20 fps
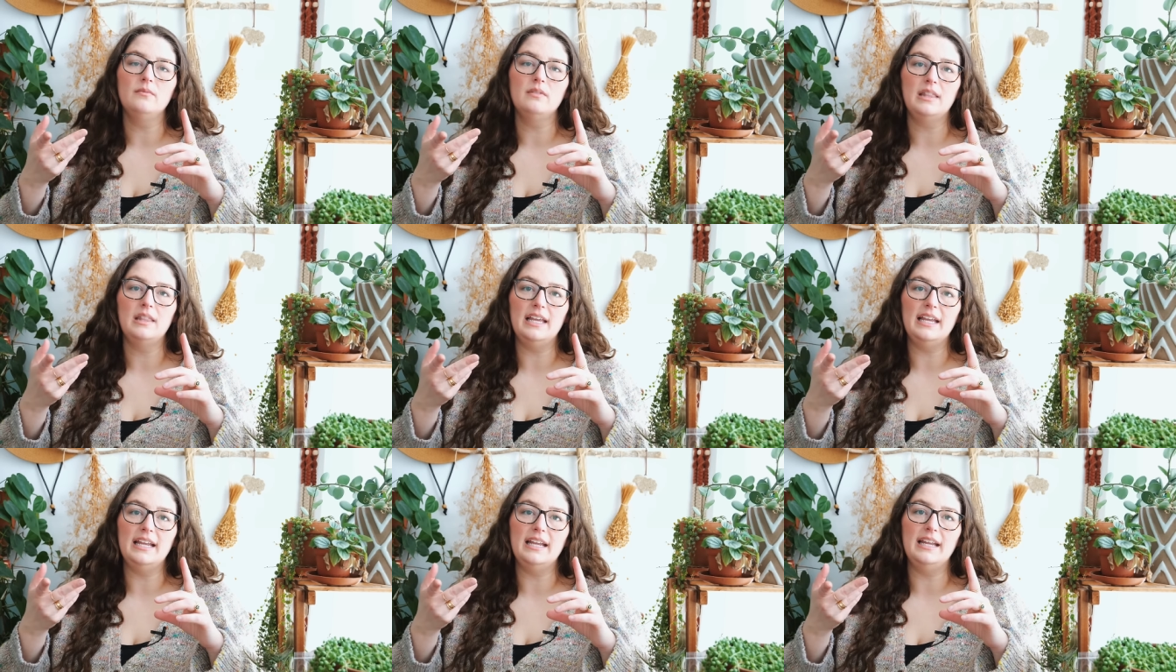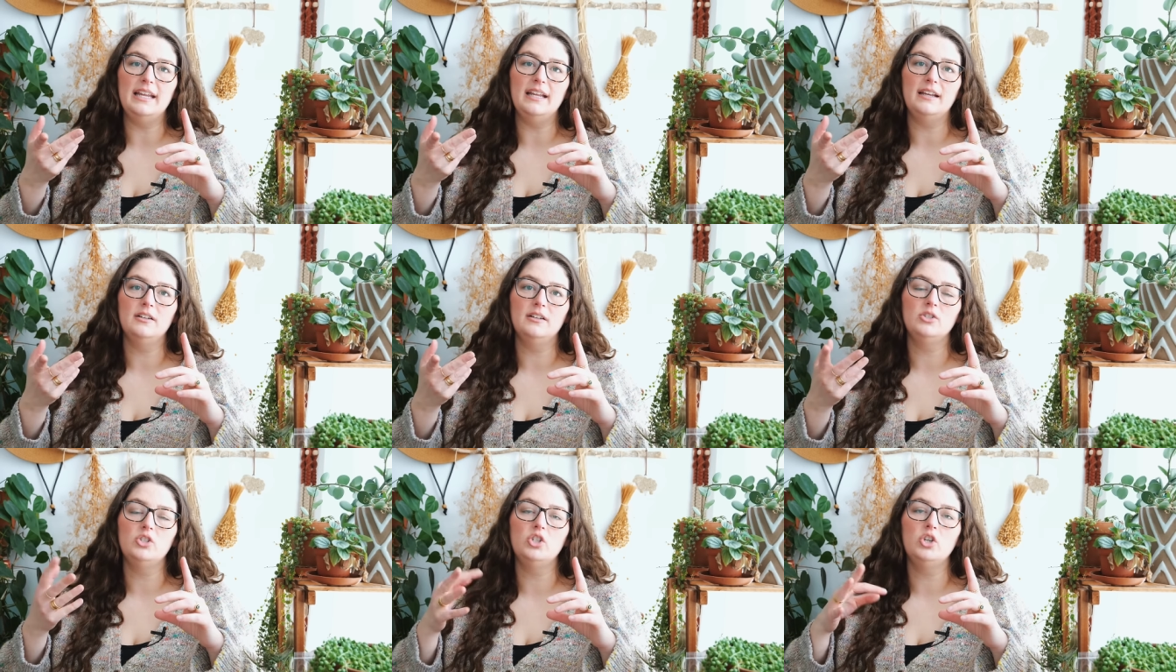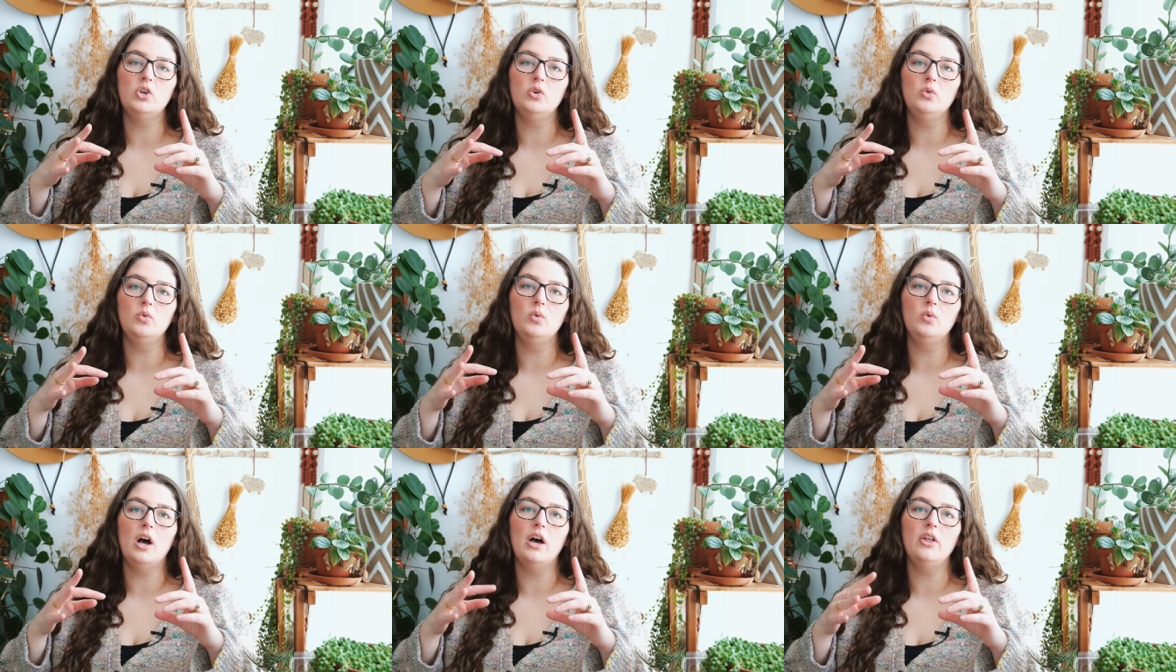the
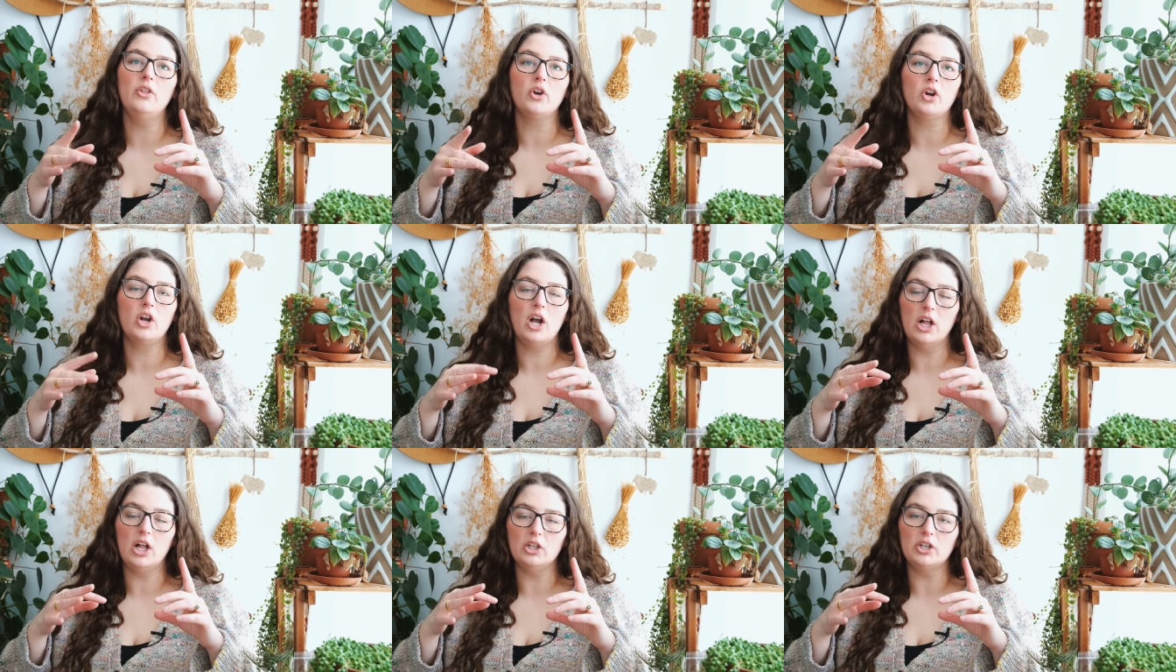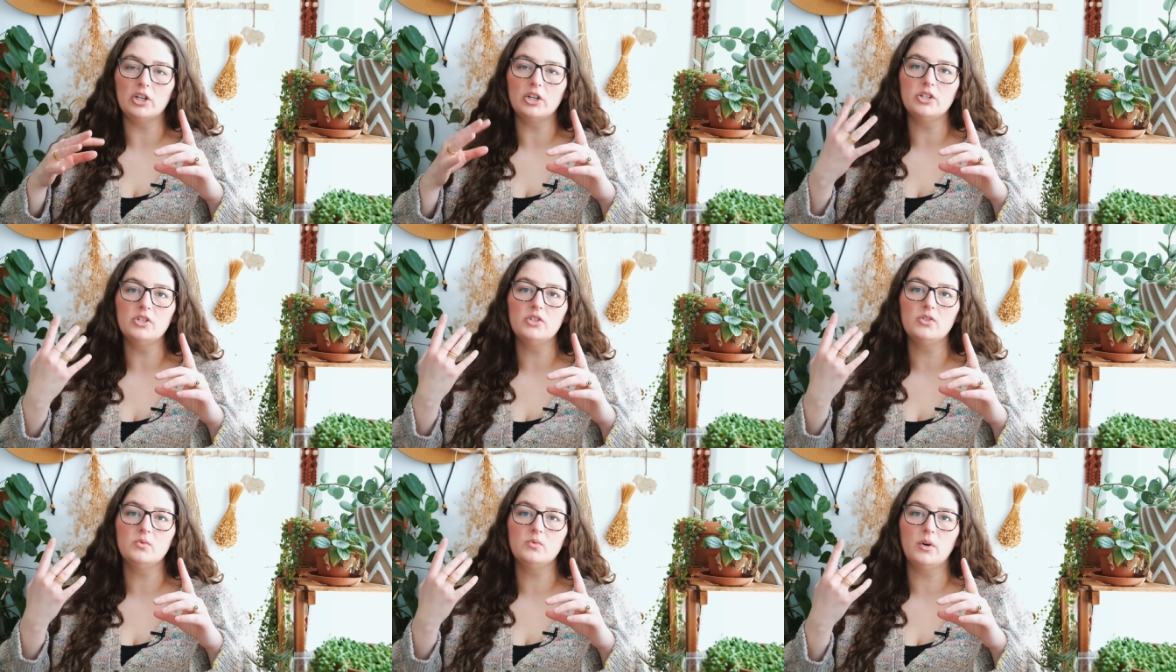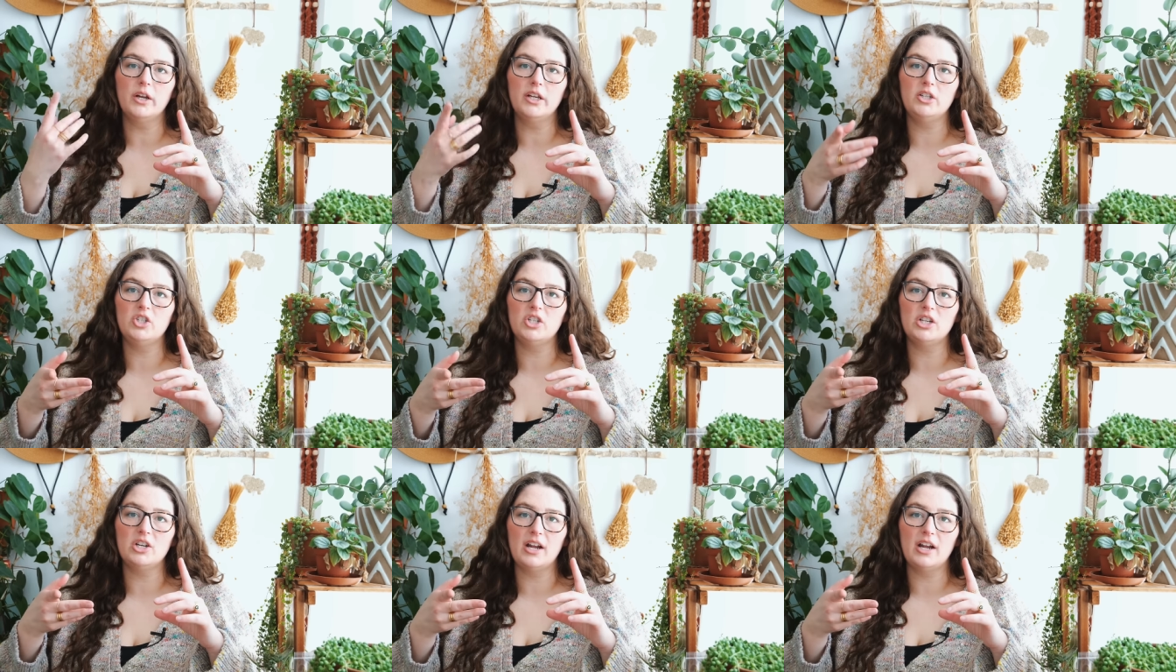2 other colors,
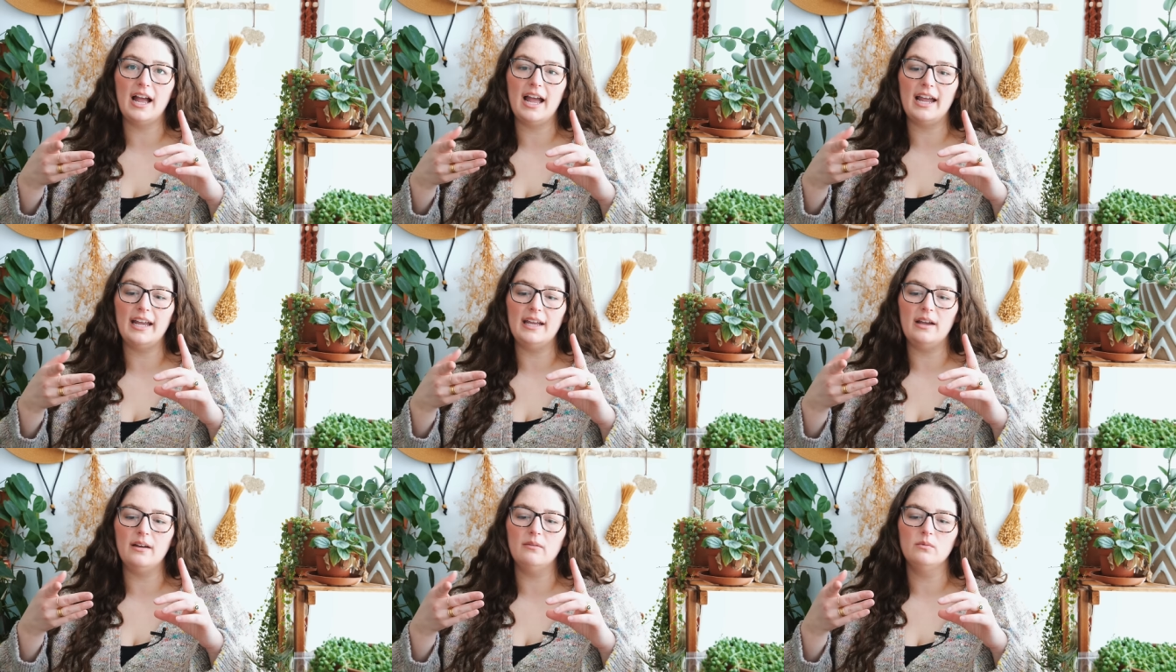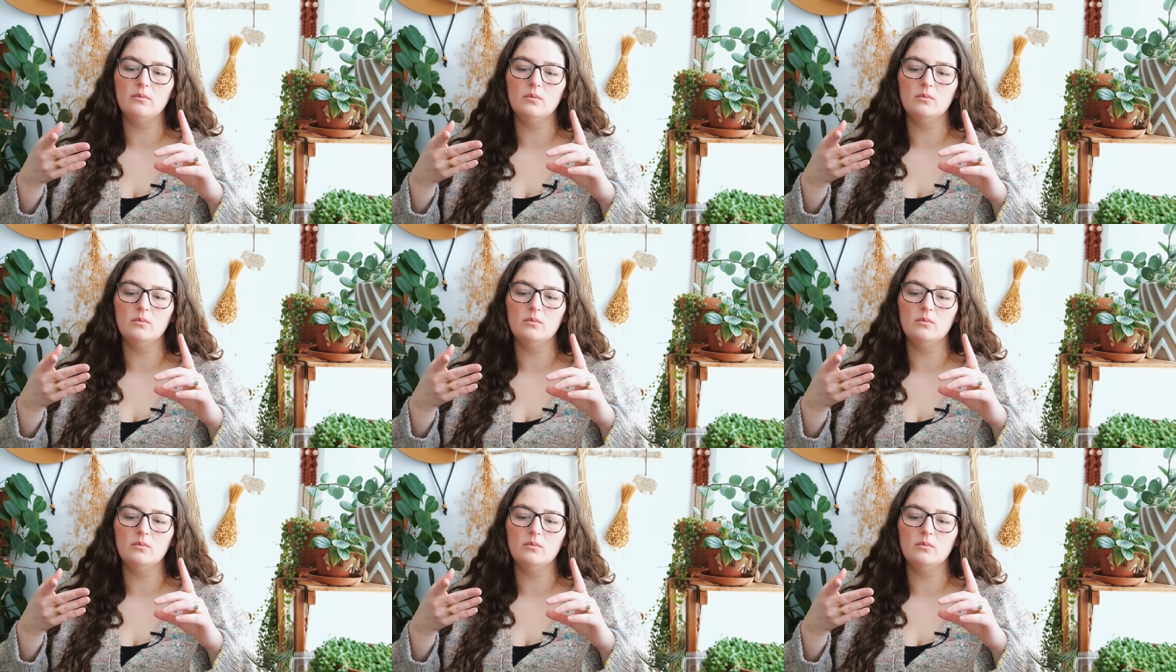which I